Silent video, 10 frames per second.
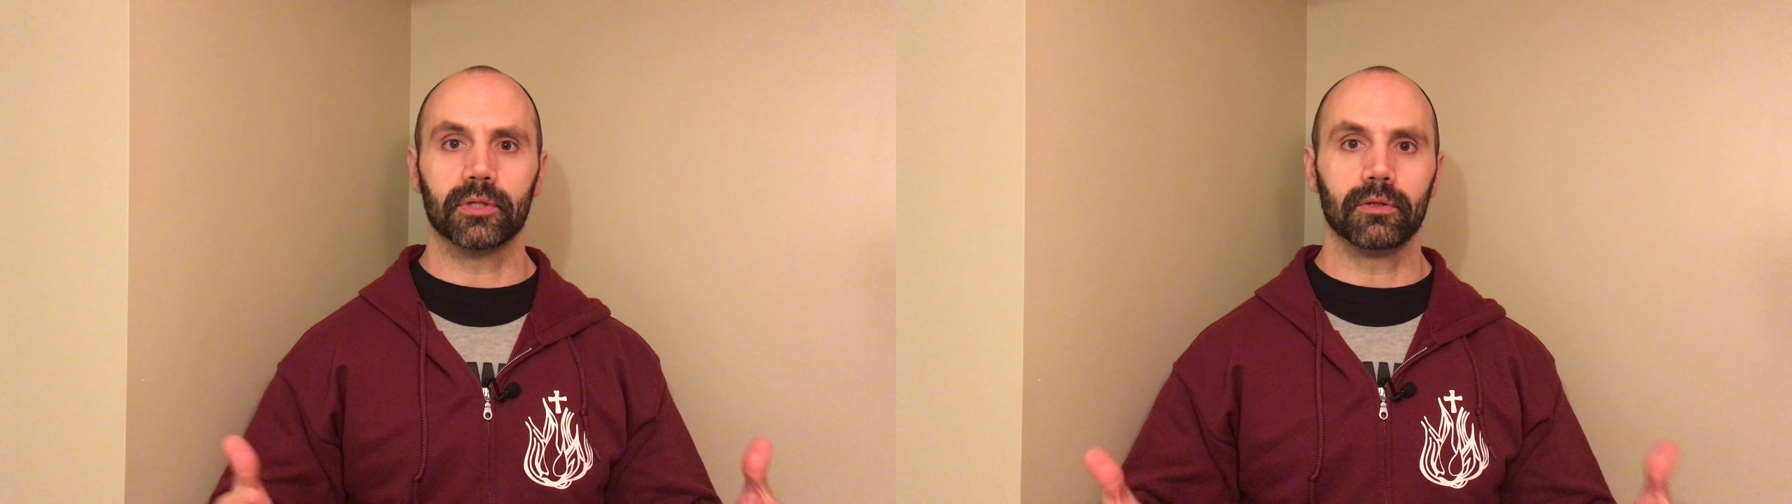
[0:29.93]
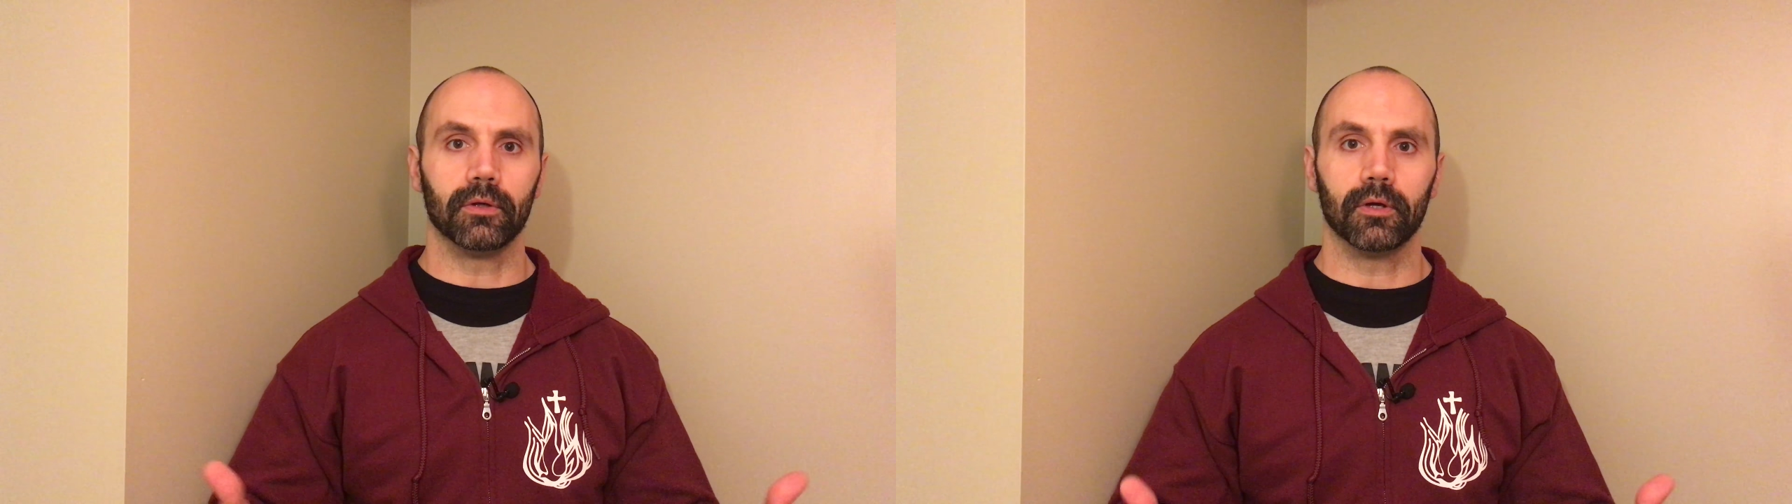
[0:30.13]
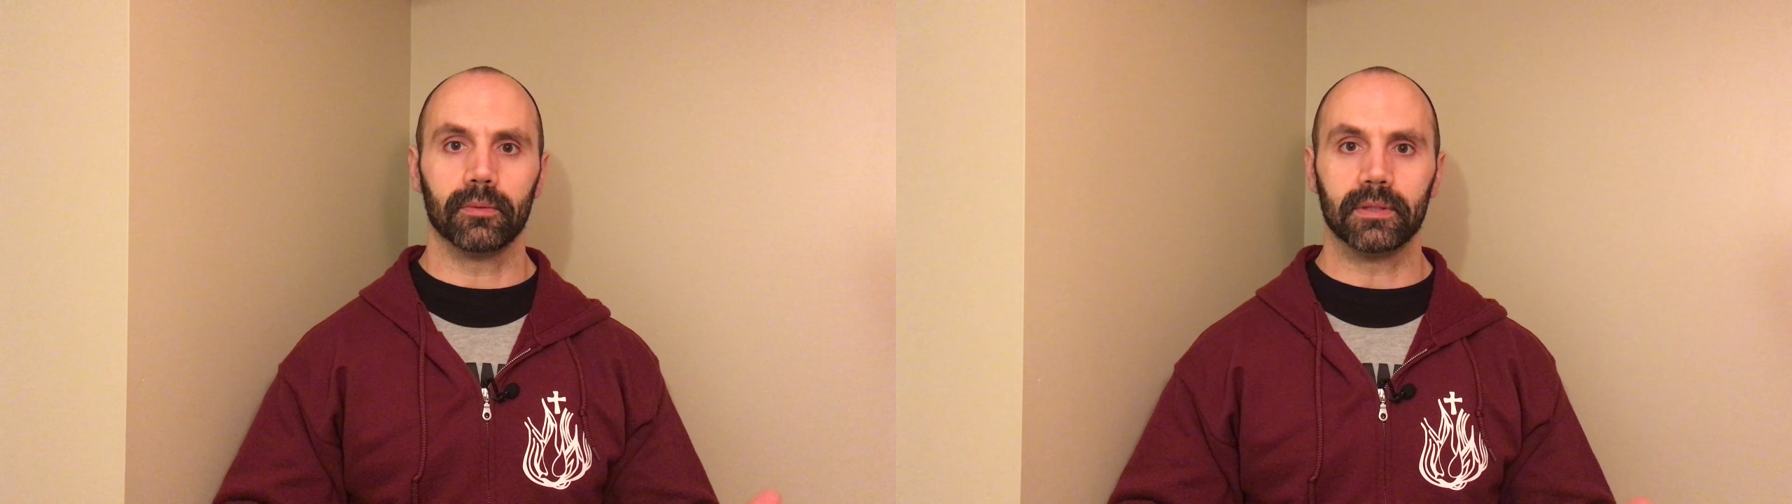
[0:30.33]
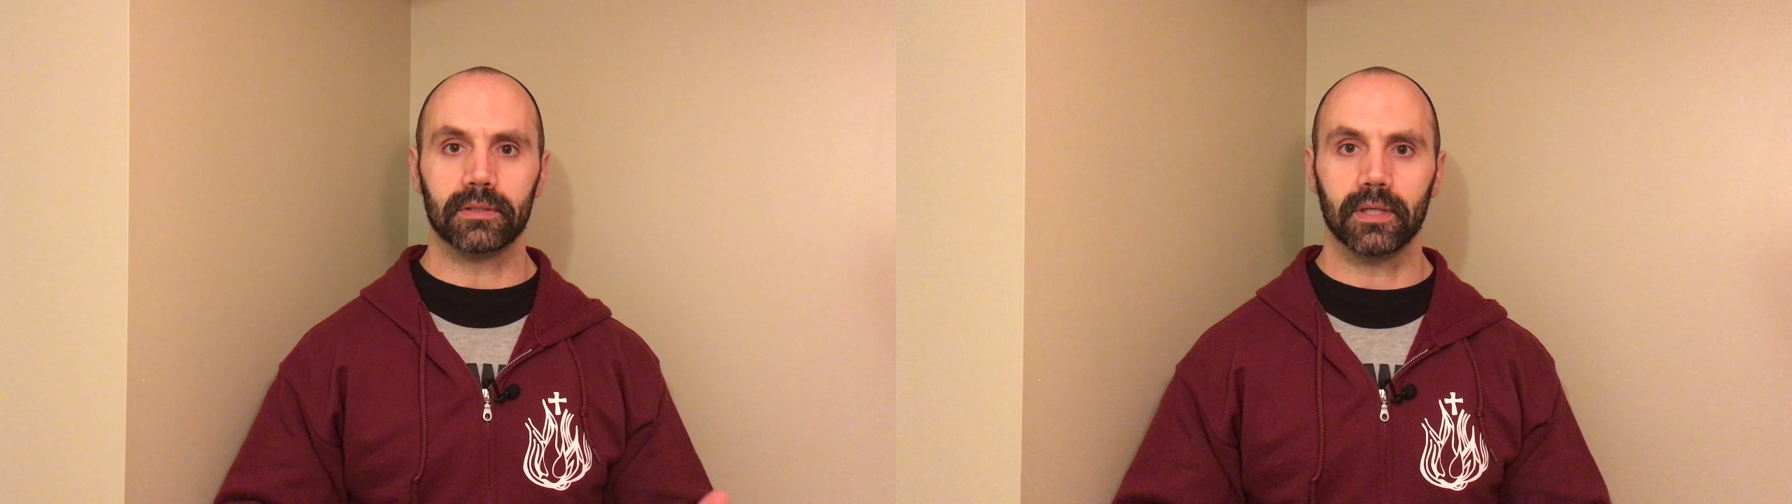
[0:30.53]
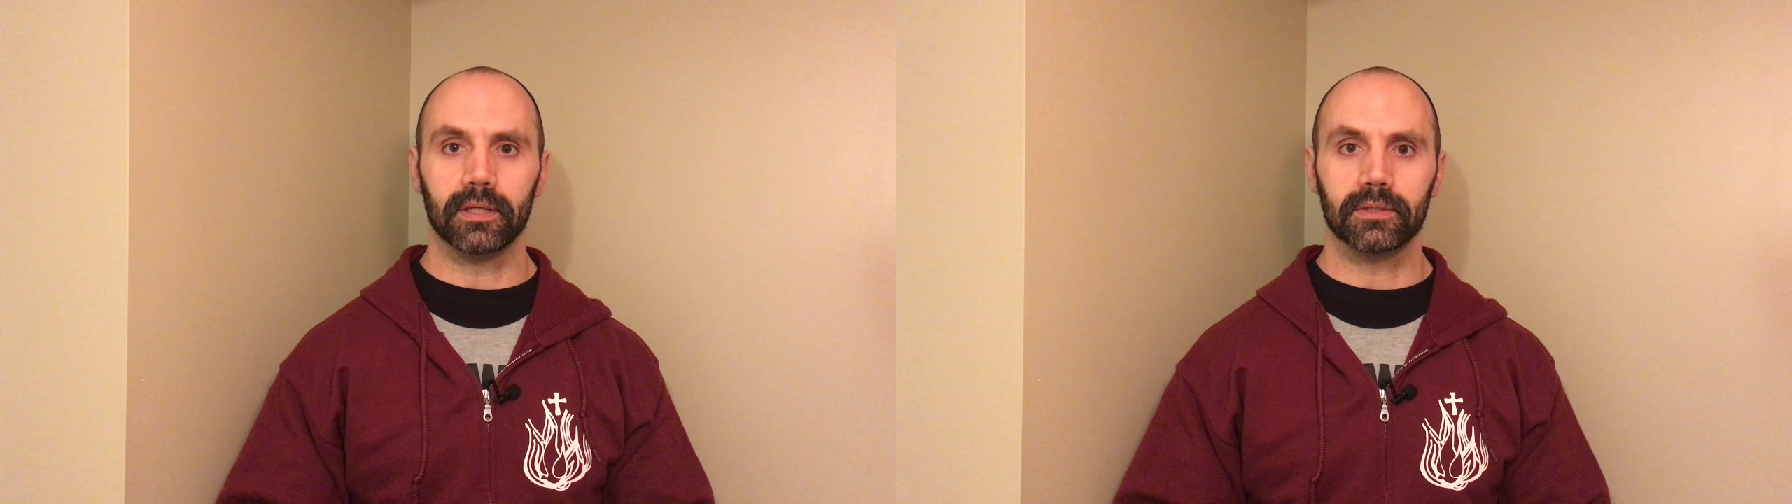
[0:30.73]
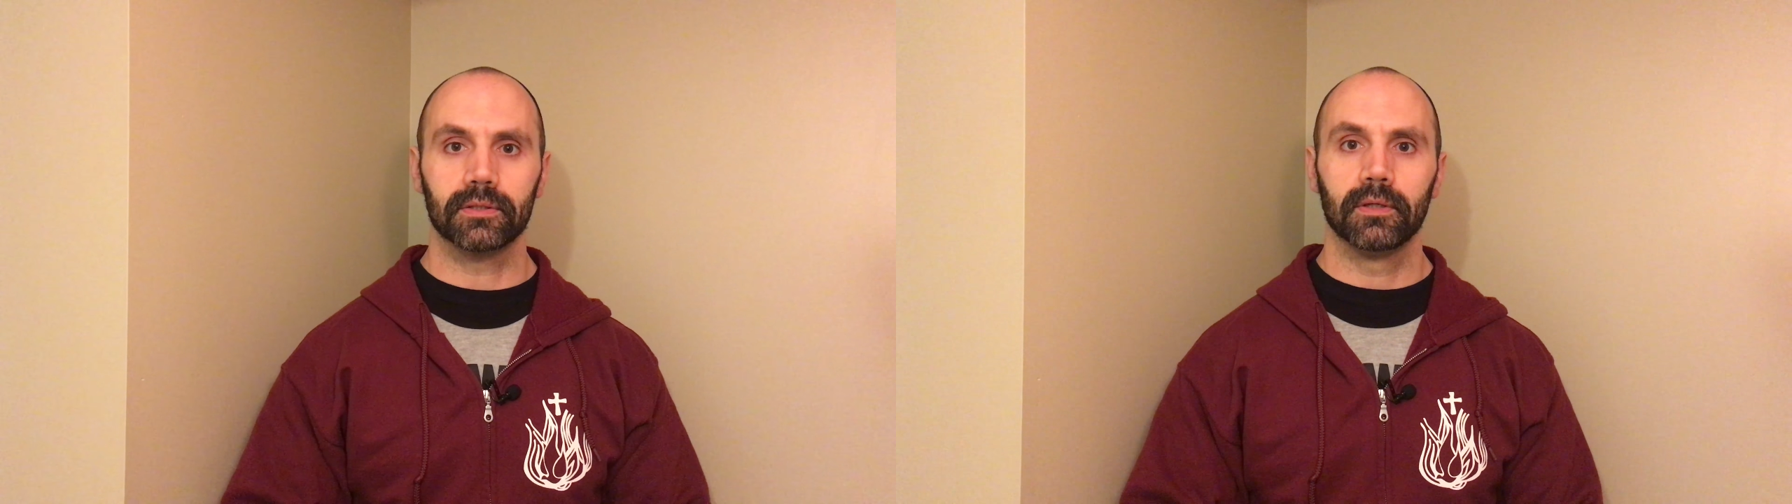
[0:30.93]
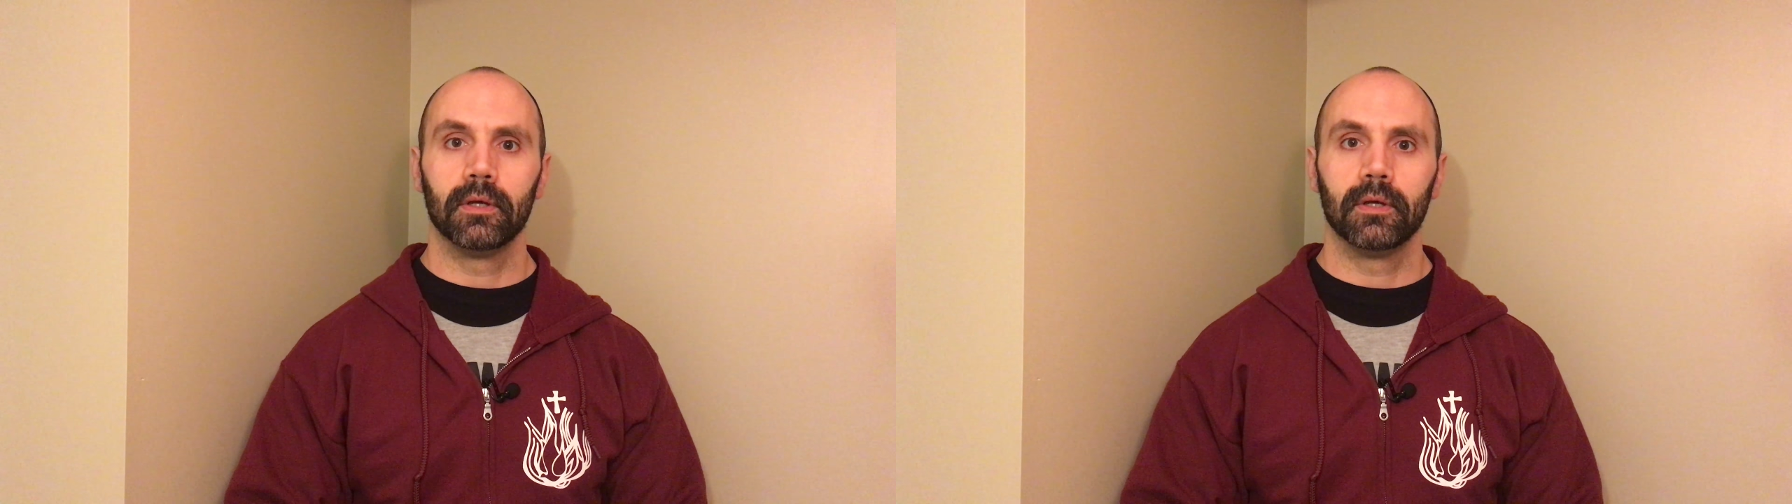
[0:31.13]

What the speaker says: that the argument takes,